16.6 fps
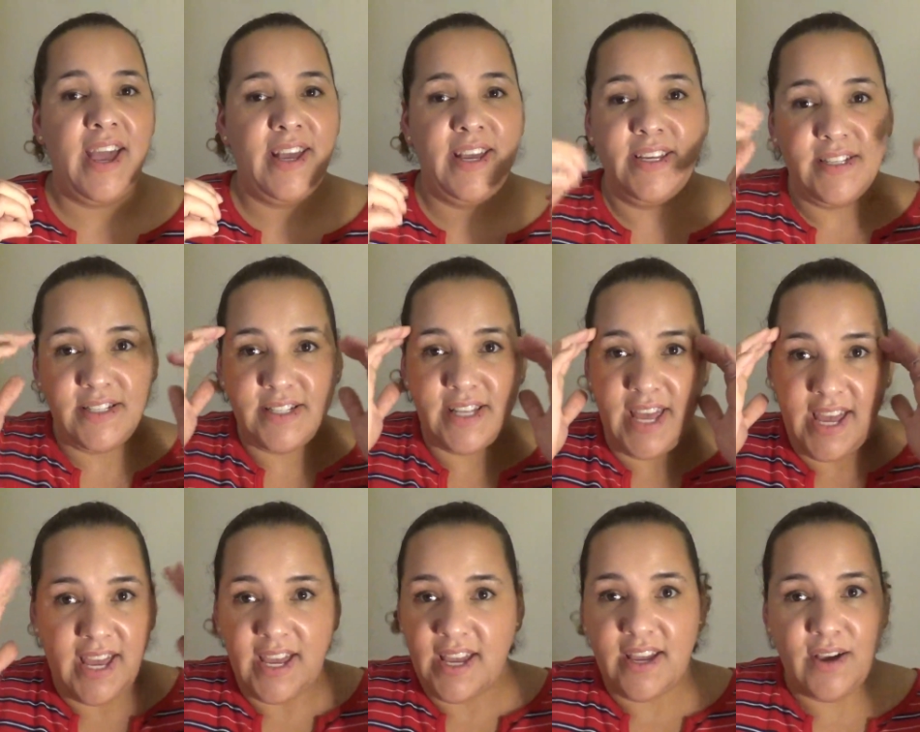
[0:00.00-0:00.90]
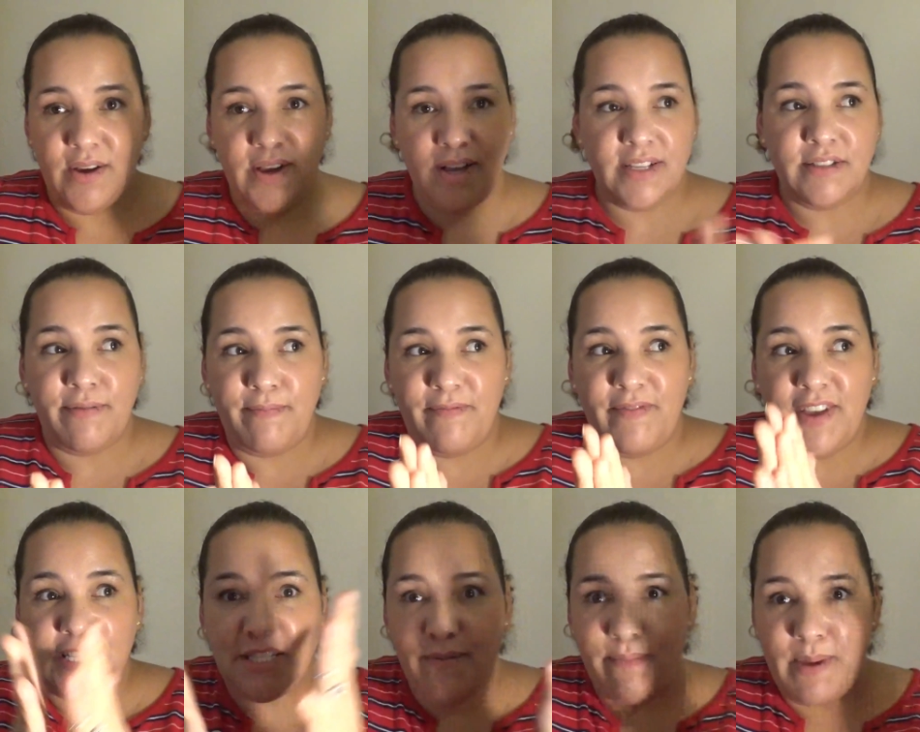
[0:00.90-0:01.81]
is like it's
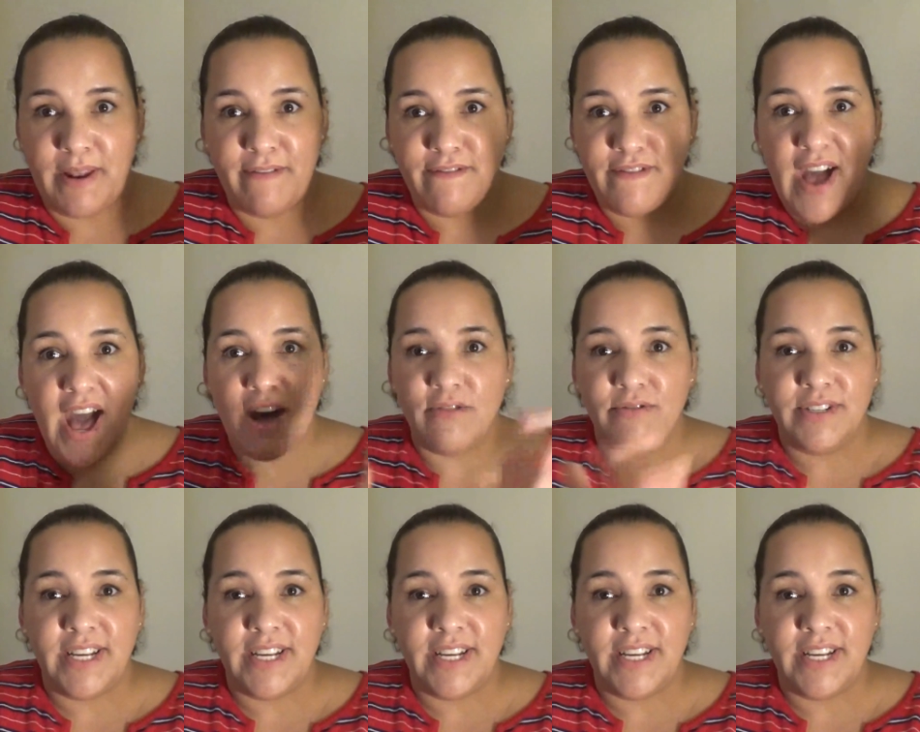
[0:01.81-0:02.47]
it's been found.